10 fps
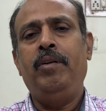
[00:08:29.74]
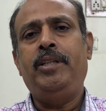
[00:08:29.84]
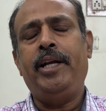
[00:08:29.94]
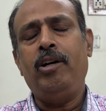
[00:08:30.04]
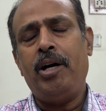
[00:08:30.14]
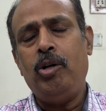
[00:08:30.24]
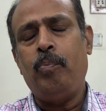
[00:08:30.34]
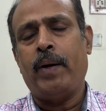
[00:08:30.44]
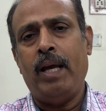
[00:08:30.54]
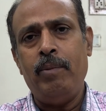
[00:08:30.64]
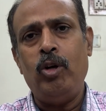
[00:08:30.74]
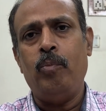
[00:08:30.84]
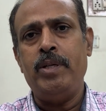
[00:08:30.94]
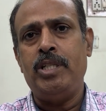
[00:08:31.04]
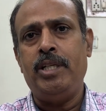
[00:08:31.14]
With regard to primary
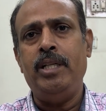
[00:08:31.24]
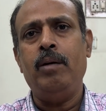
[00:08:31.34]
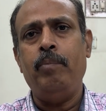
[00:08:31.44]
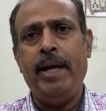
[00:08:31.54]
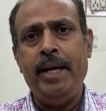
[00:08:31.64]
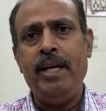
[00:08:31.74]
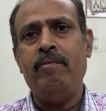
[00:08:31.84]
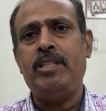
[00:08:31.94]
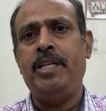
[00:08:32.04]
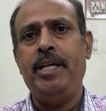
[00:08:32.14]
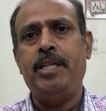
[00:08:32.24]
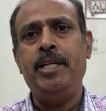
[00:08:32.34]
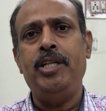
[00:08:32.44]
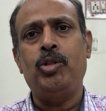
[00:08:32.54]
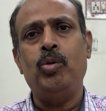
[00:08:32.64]
obesity, the main
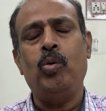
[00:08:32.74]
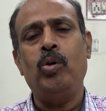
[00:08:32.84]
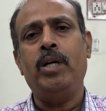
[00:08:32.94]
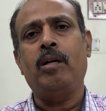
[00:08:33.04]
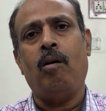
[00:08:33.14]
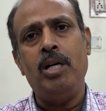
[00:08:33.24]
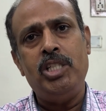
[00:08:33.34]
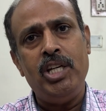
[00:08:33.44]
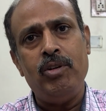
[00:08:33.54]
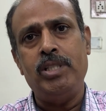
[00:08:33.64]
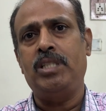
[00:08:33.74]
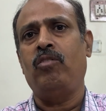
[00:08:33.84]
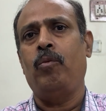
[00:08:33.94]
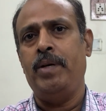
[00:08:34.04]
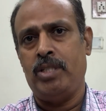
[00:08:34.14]
investigation is to know the consequences
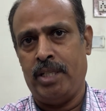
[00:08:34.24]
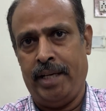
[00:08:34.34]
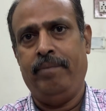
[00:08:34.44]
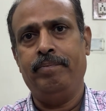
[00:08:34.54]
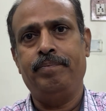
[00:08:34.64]
of obesity.